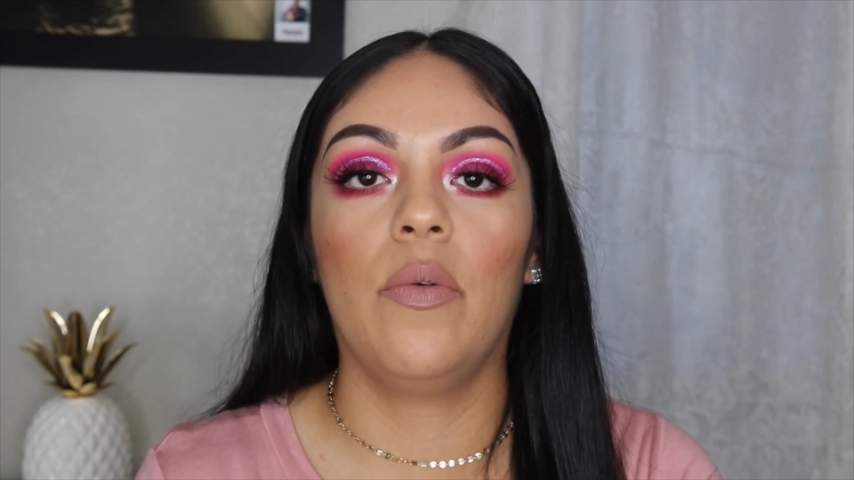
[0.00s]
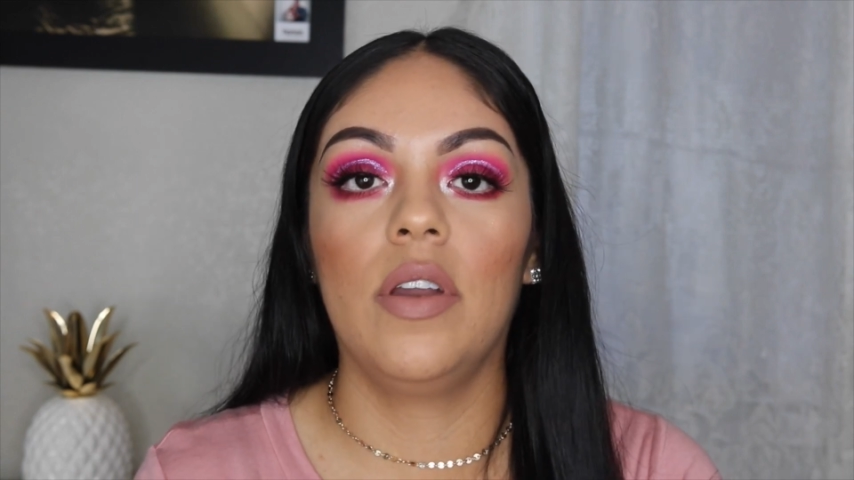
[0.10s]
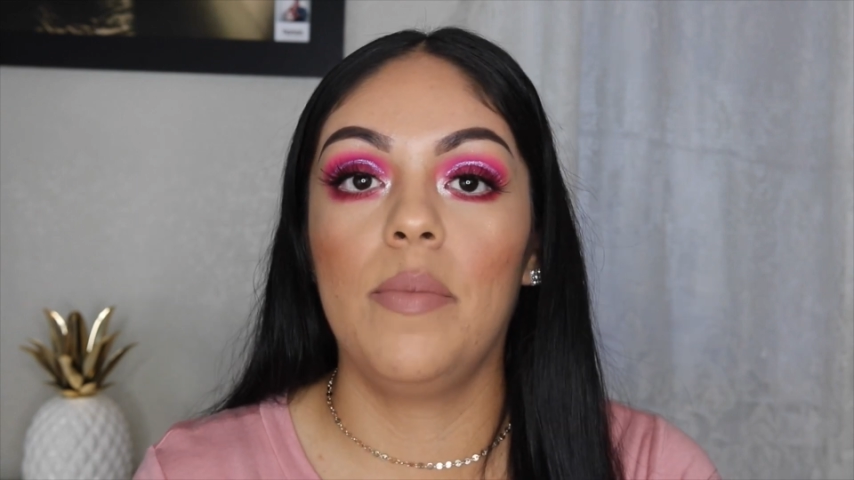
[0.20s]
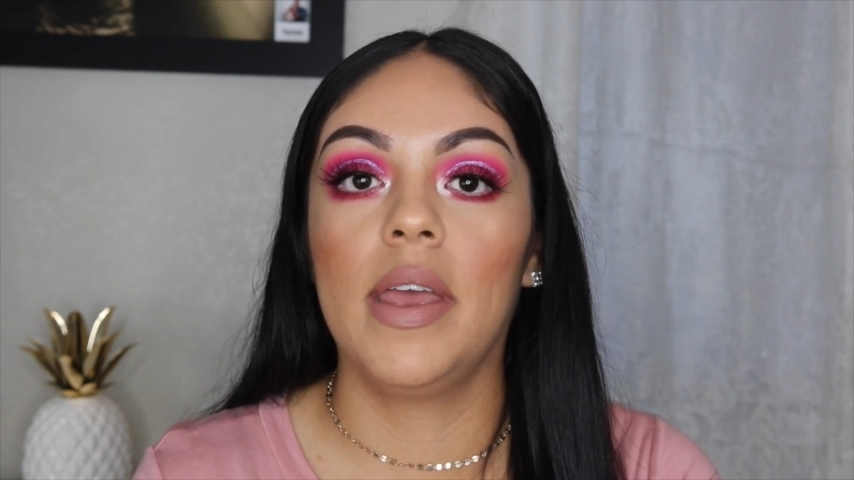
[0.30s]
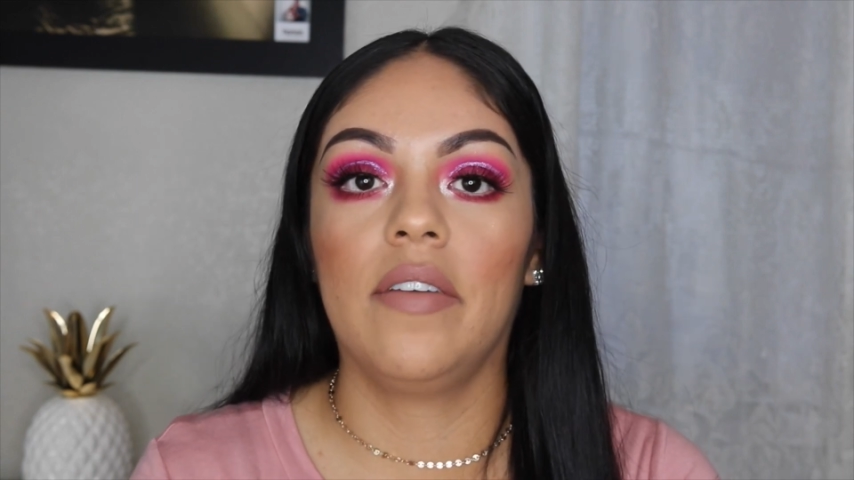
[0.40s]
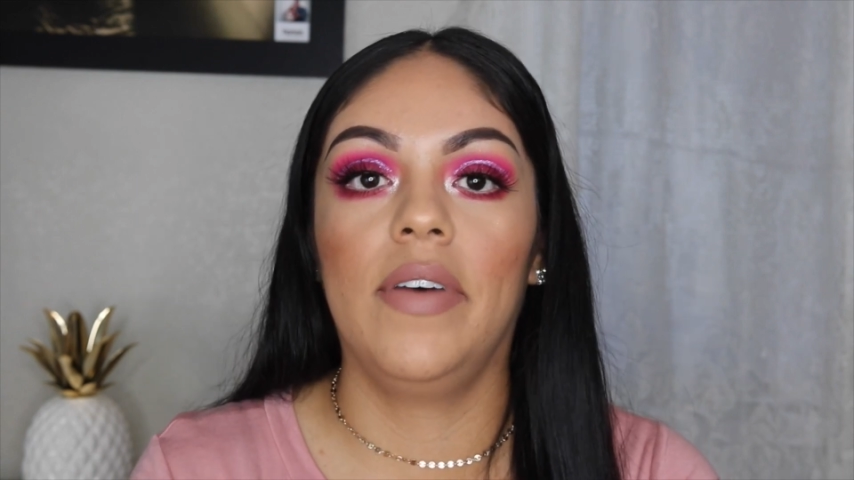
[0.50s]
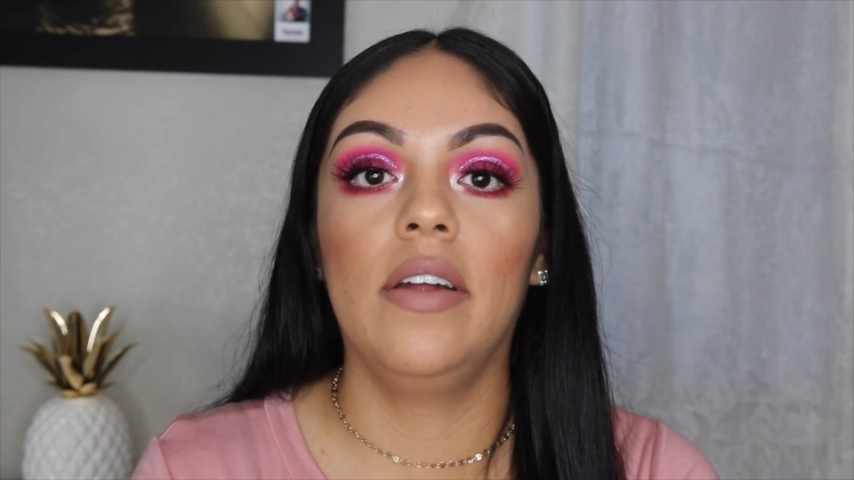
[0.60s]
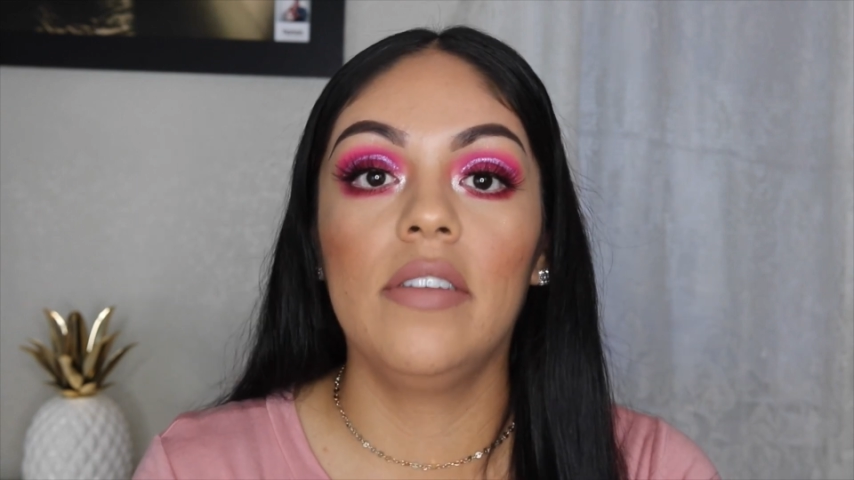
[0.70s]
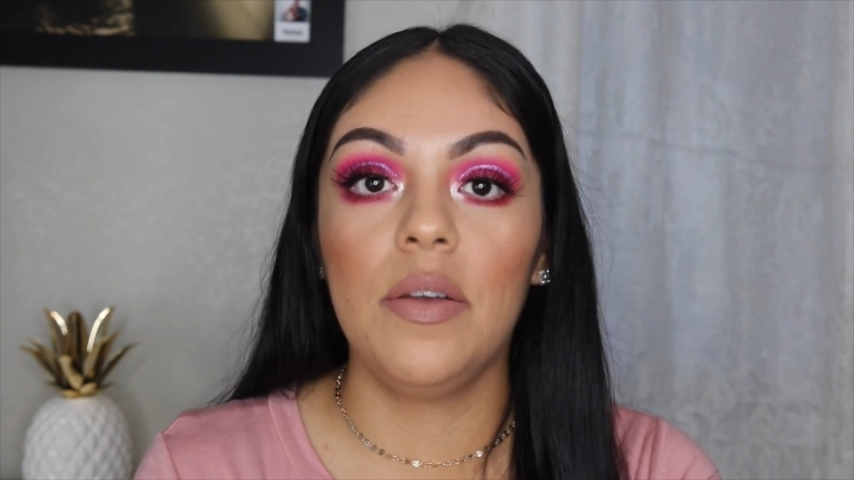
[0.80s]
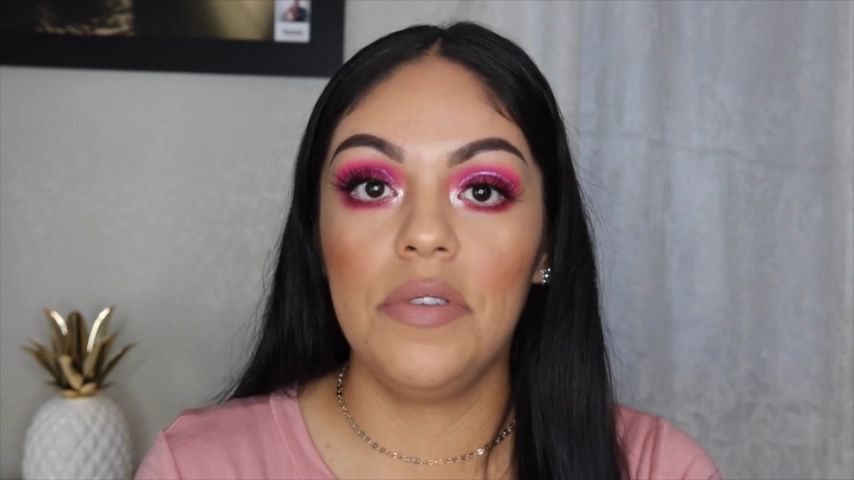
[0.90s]
I want to make a
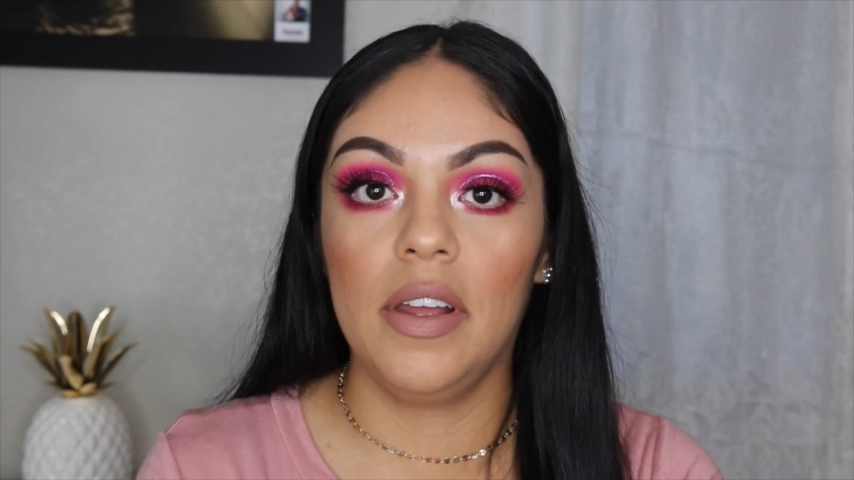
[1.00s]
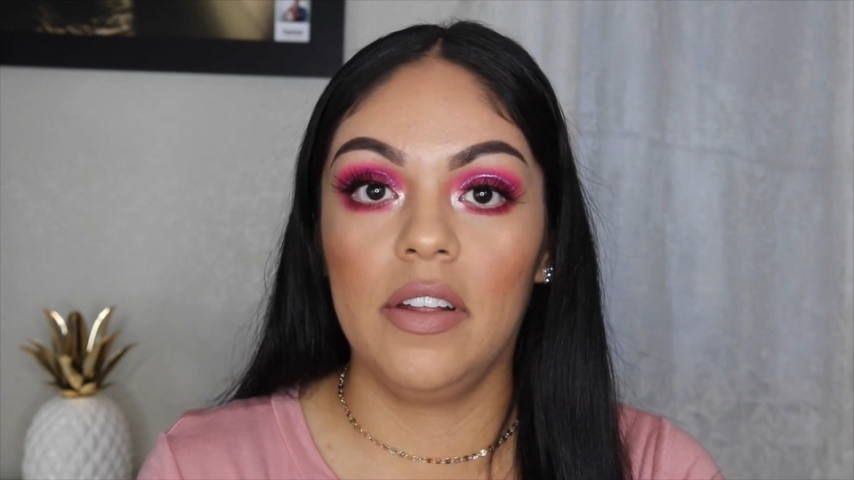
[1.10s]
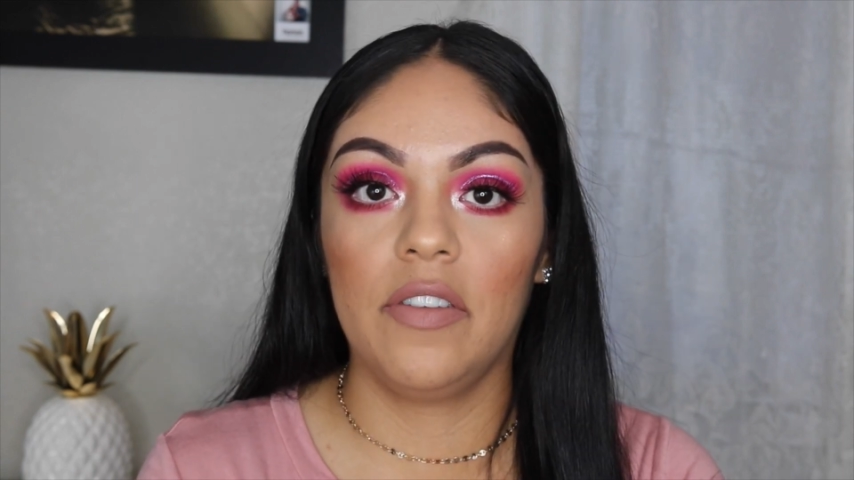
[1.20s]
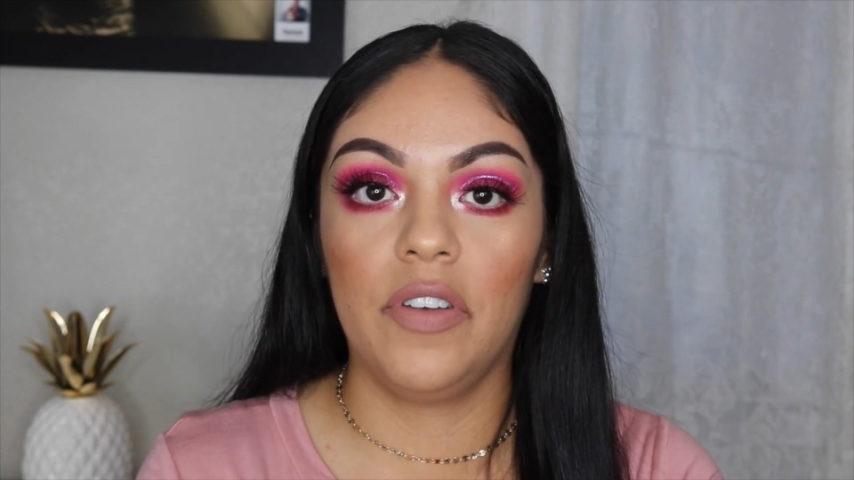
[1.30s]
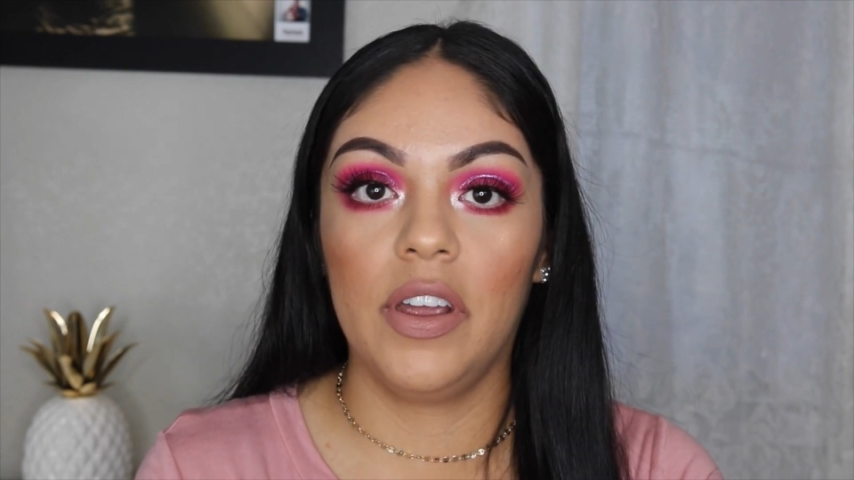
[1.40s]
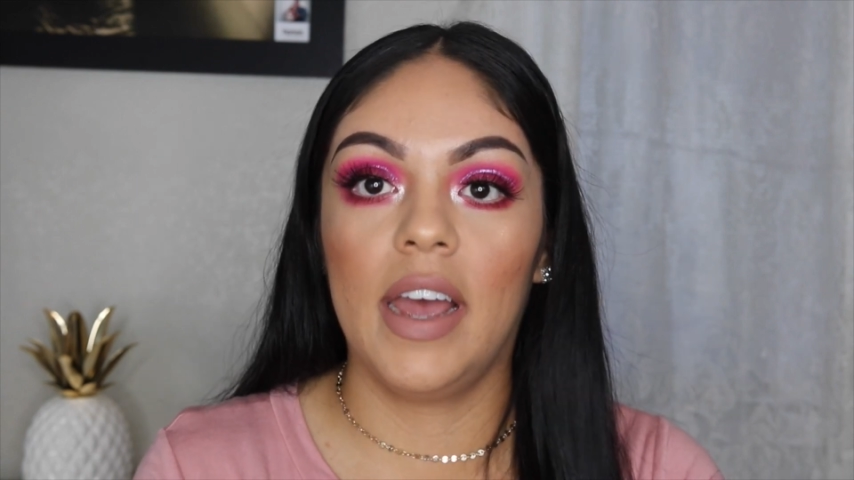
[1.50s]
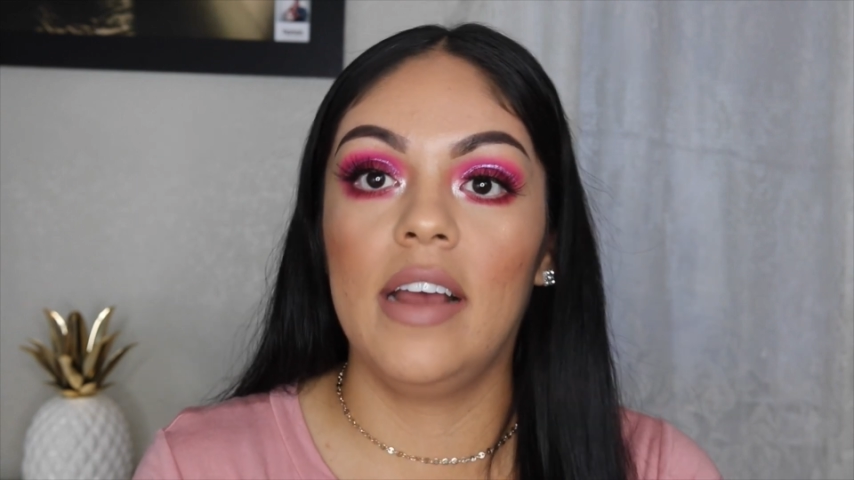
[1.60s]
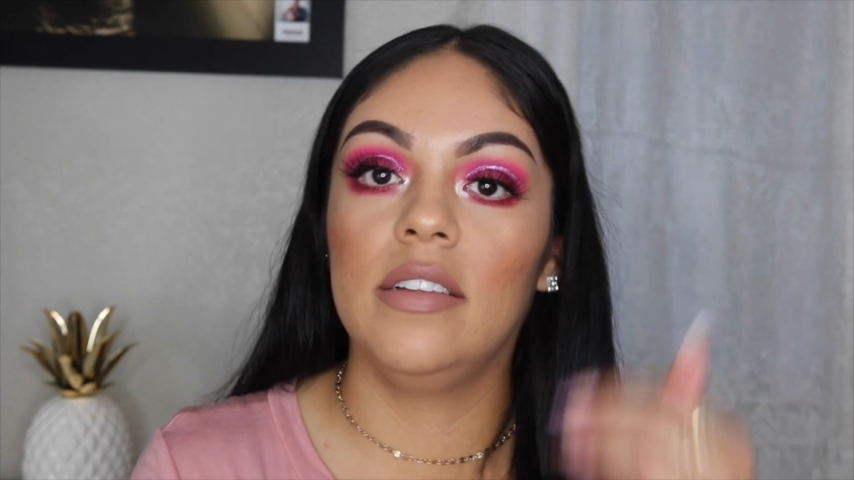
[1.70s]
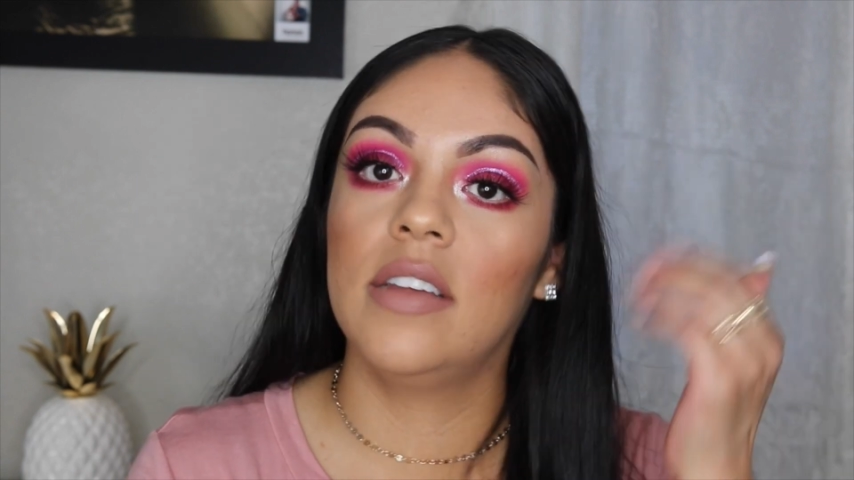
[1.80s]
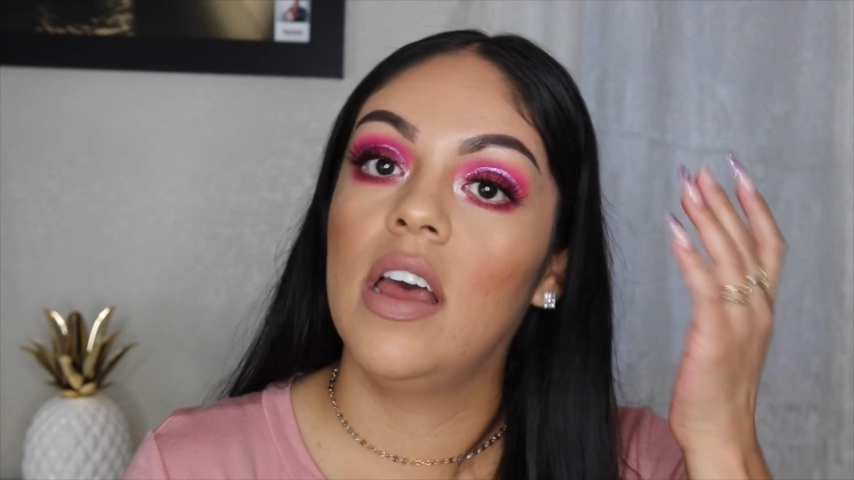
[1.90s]
Valentine's Day look for you
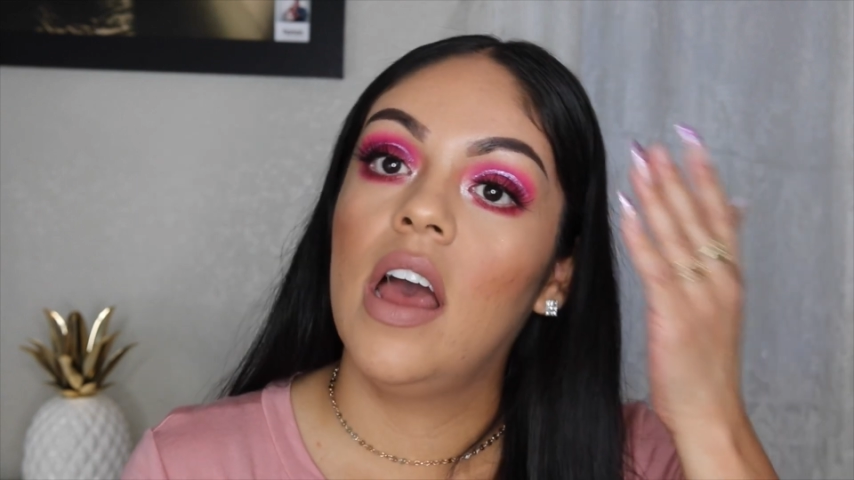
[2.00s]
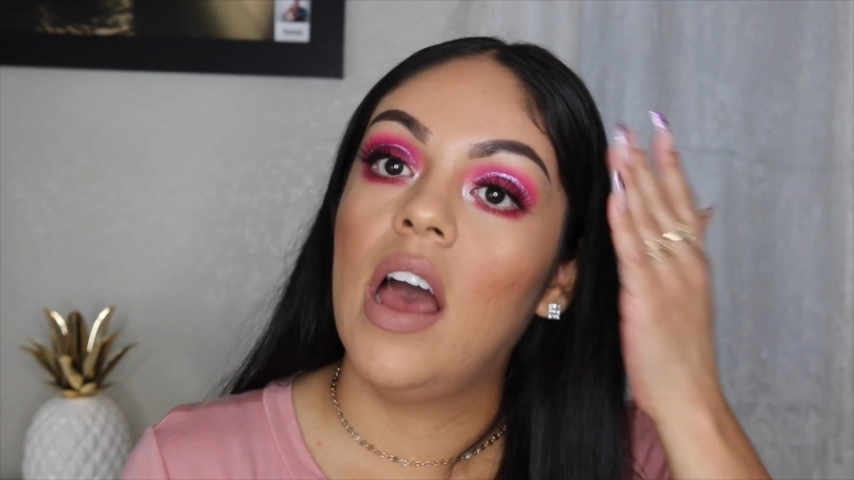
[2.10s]
guys.